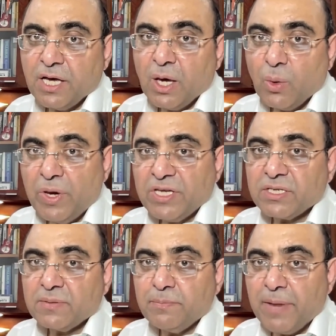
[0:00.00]

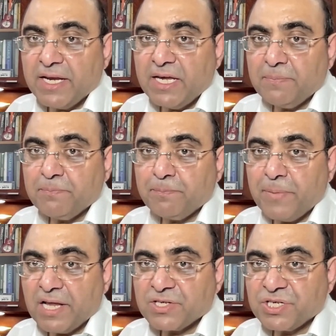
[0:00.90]
which many
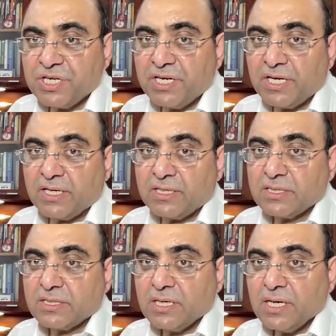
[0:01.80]

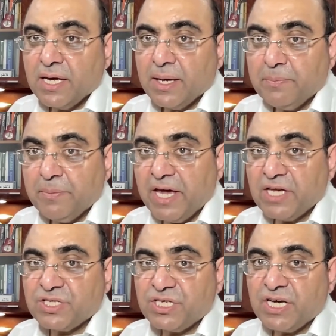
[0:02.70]
Palestinians may
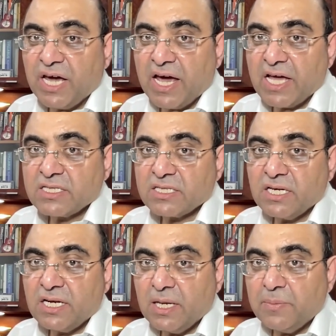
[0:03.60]
see as
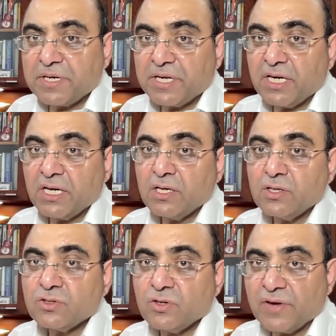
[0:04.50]
limiting
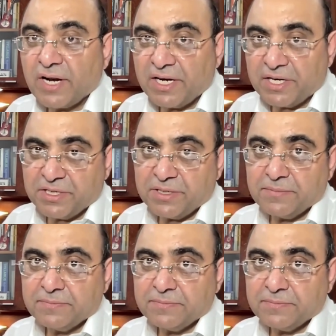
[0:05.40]
sovereignty.